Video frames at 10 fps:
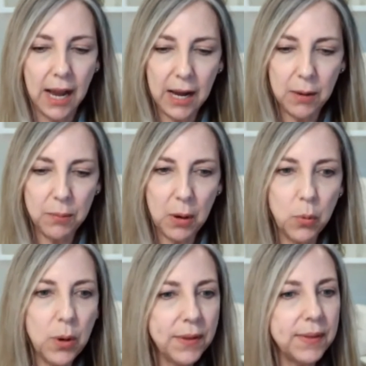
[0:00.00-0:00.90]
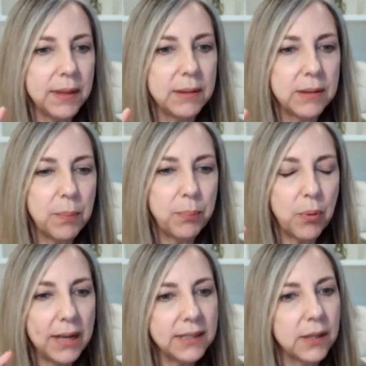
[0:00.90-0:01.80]
With the
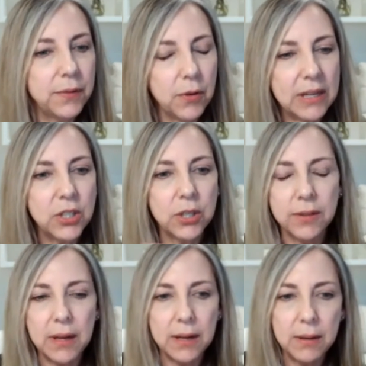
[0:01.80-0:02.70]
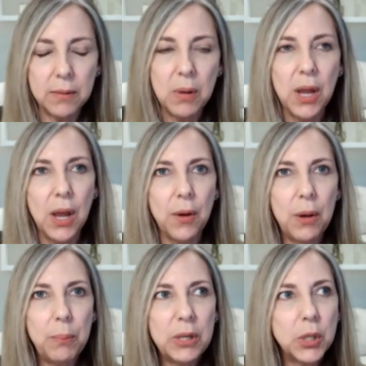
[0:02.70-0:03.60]
price differential
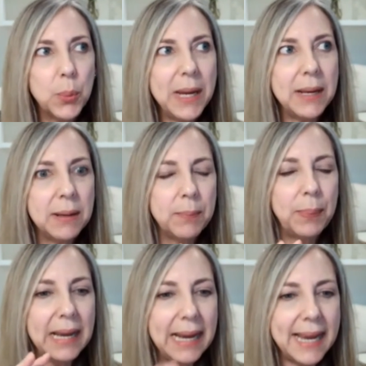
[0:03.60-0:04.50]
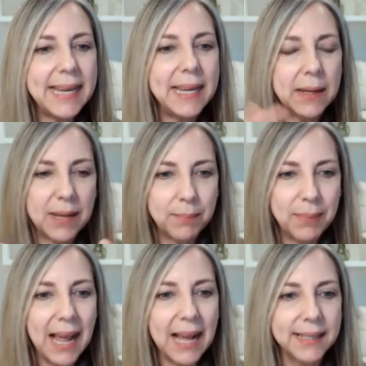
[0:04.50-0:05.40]
between palladium
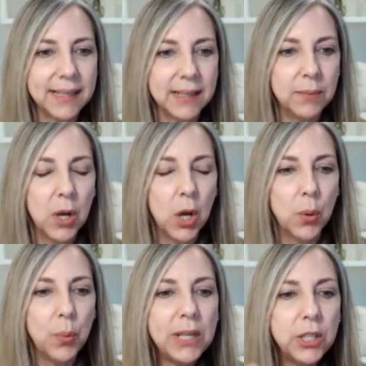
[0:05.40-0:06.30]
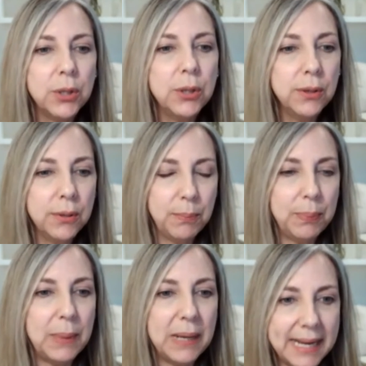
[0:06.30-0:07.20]
and platinum, we do
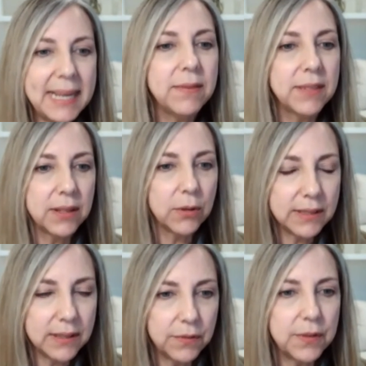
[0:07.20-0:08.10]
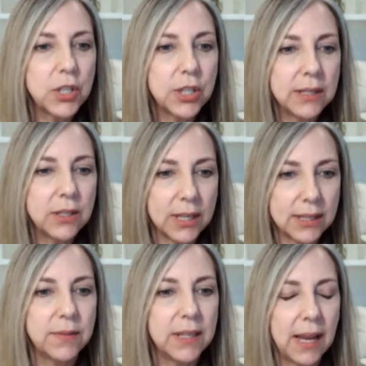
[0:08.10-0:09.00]
believe that there is sufficient
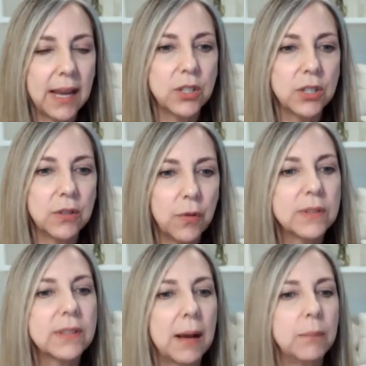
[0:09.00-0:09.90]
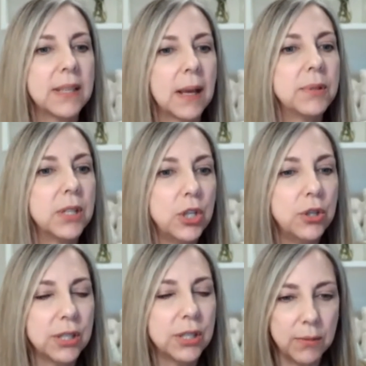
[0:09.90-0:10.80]
justification for some
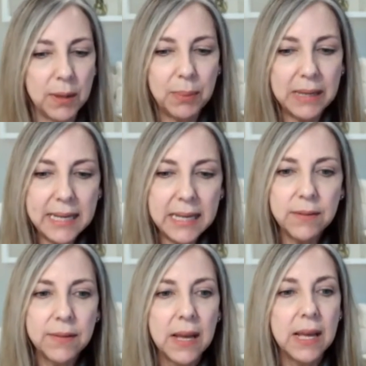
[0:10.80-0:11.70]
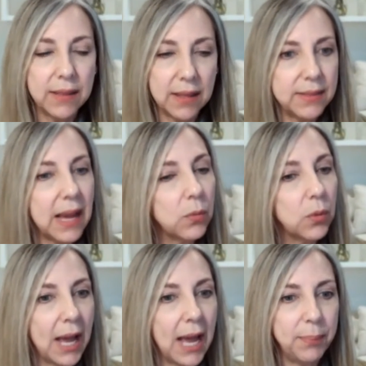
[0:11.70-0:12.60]
substitution, and we believe that that
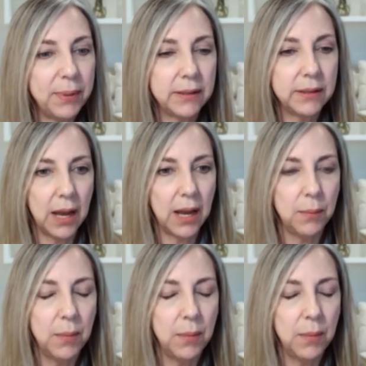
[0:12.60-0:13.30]
will happen.